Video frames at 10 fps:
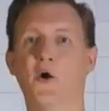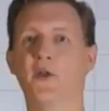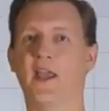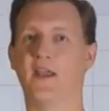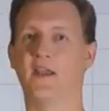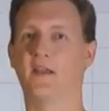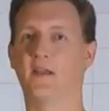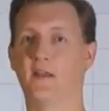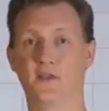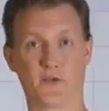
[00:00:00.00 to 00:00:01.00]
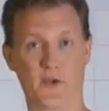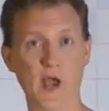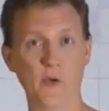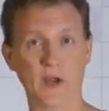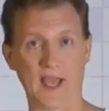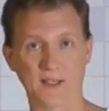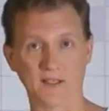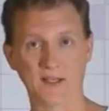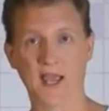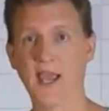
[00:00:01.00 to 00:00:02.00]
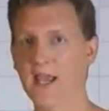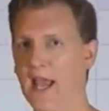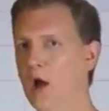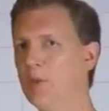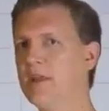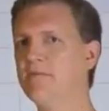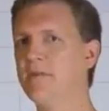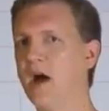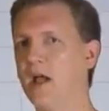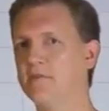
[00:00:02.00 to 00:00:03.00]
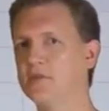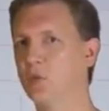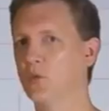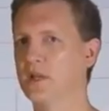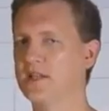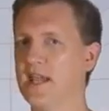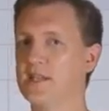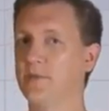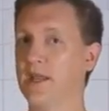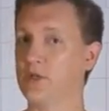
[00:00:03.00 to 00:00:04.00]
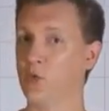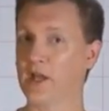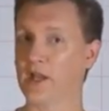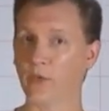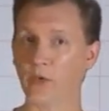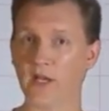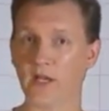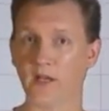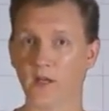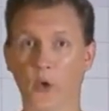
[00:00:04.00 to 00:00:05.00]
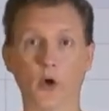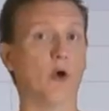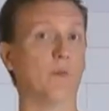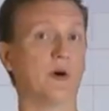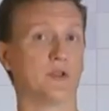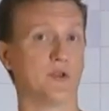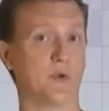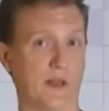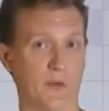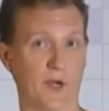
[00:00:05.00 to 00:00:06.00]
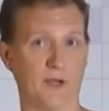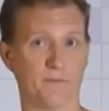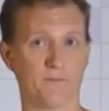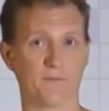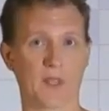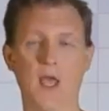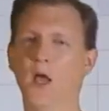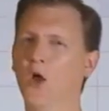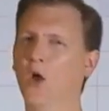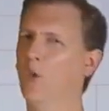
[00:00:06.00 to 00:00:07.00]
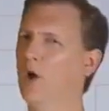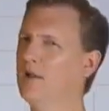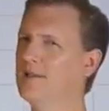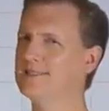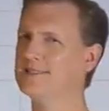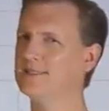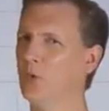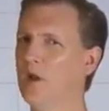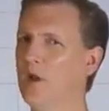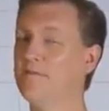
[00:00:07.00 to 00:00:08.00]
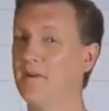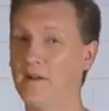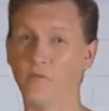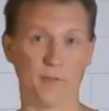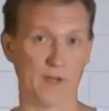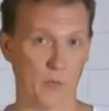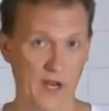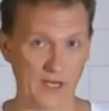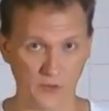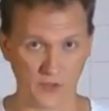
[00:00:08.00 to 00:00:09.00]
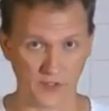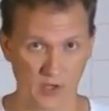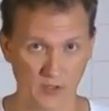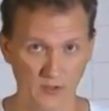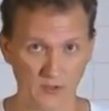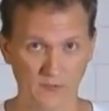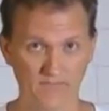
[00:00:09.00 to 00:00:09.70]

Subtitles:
Okay, so now we ask, how many 5s will it take to make 23 or almost 23? Well, 1 5 would be way too small.